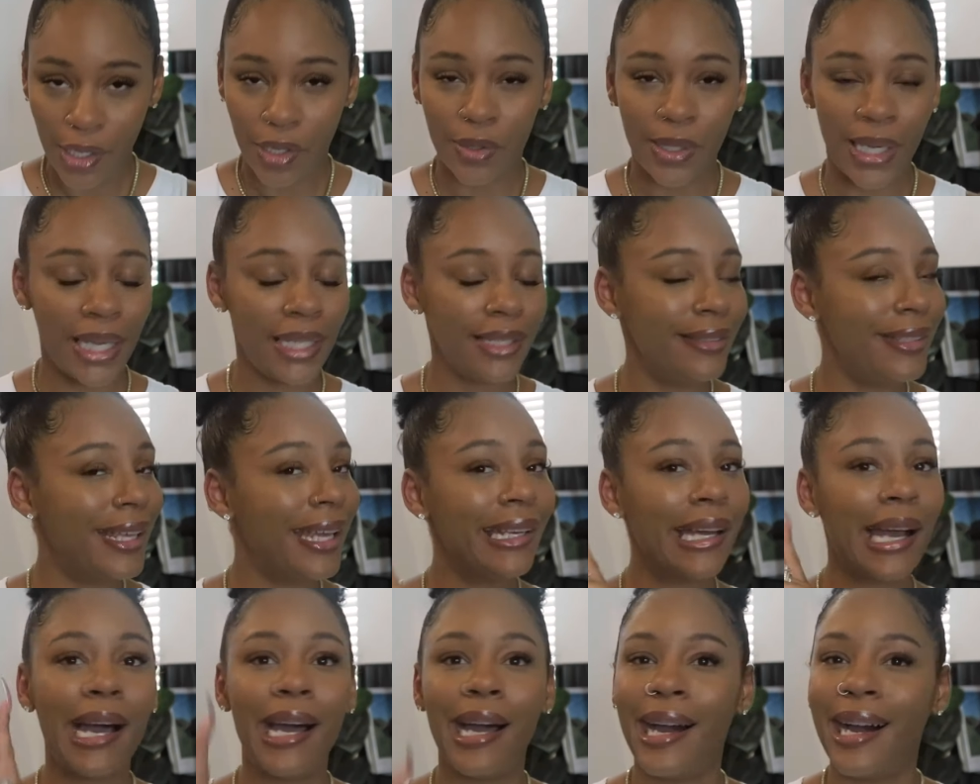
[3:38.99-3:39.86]
okay?
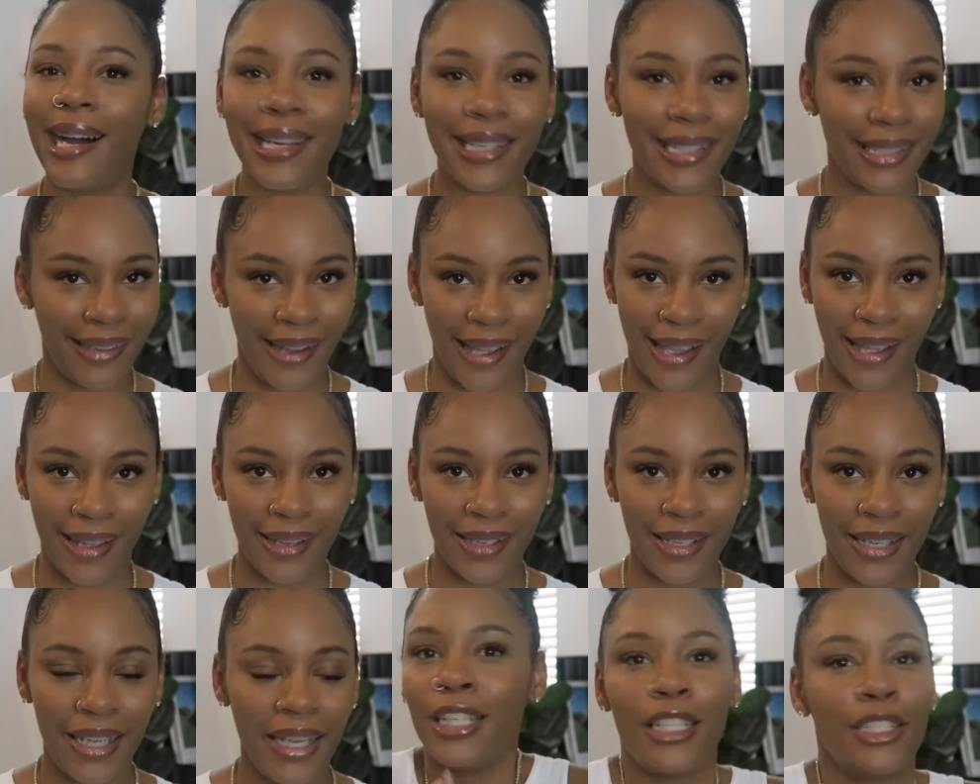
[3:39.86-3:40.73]
They're not hugging that.
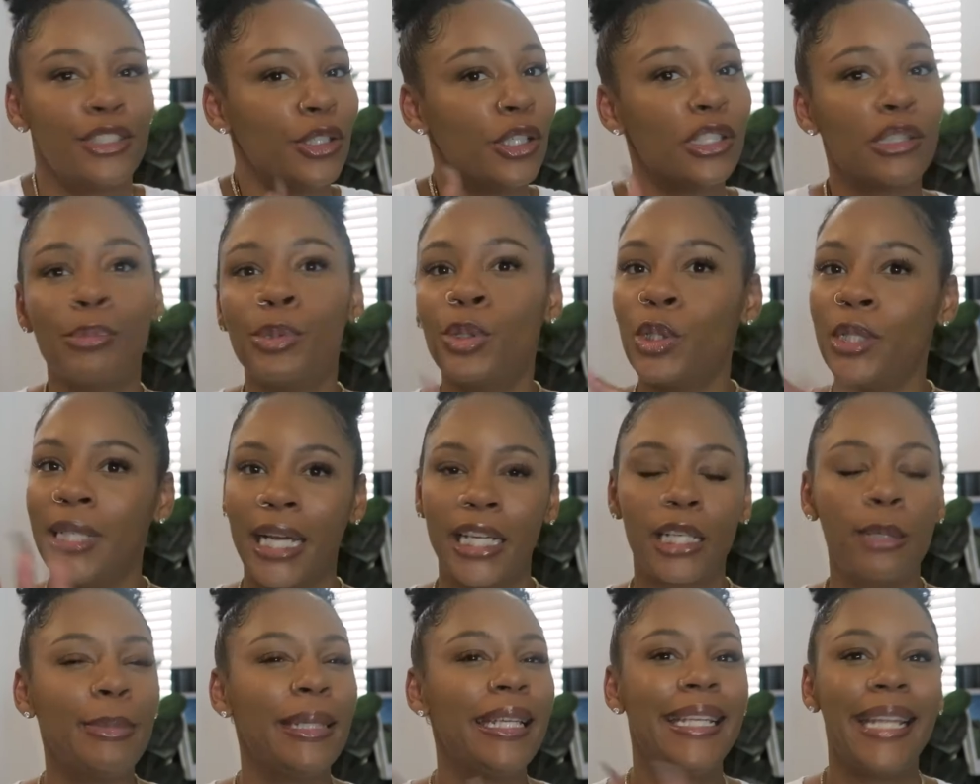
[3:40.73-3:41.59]
Your smoochie
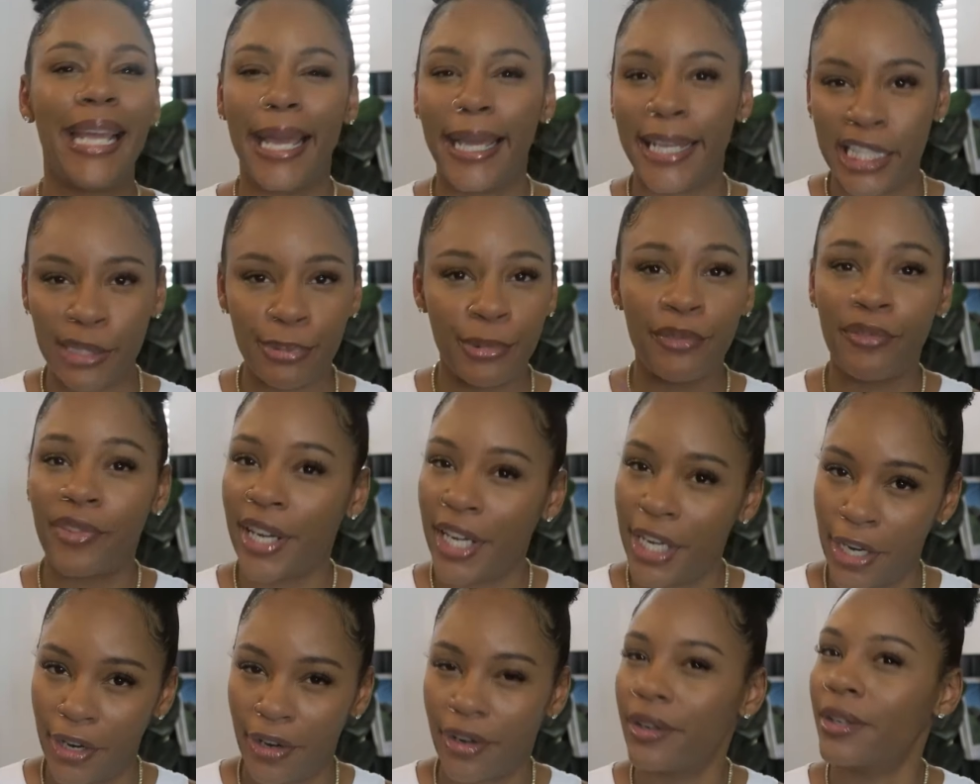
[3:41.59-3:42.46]
not gonna be gasping for
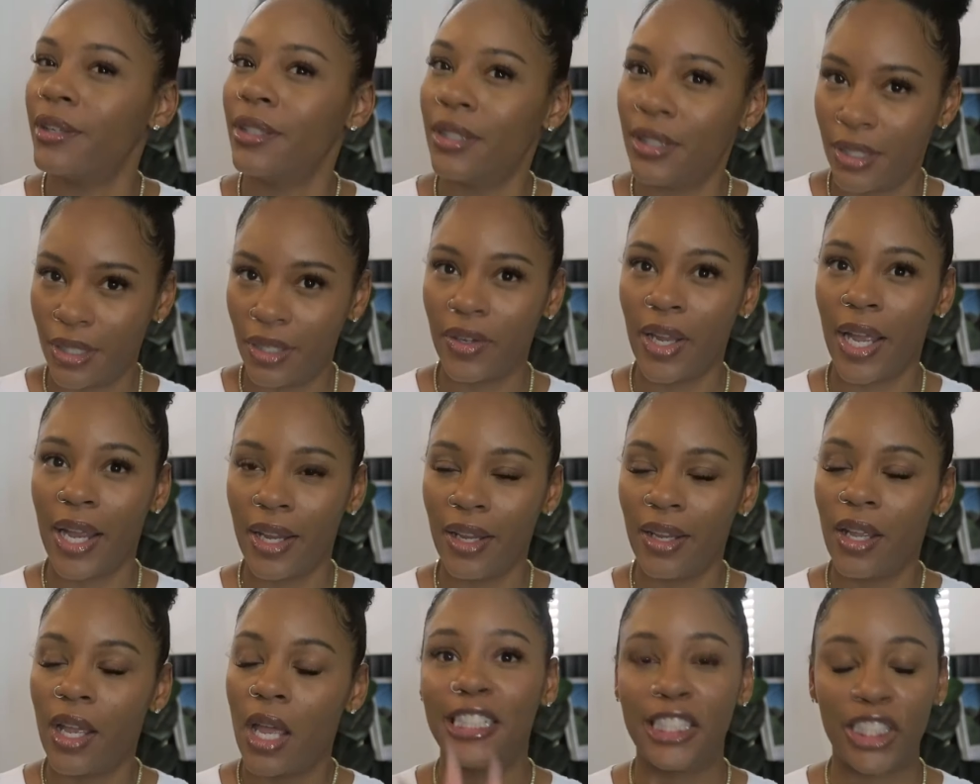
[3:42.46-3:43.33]
air,
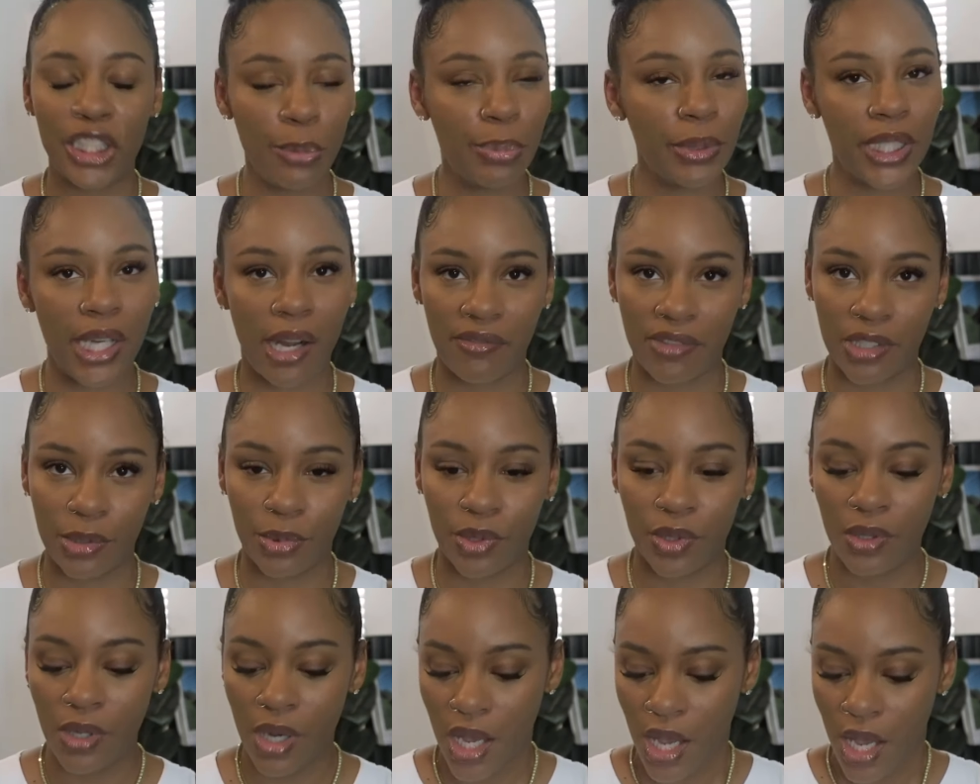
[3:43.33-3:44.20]
okay? Super
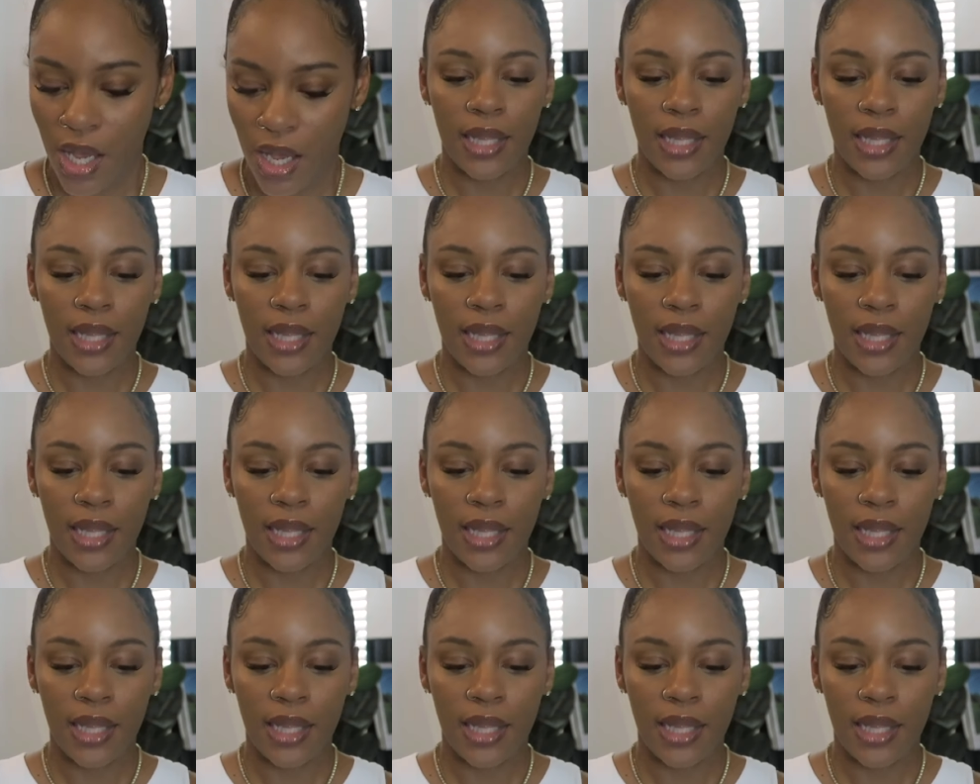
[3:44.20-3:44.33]
comfortable.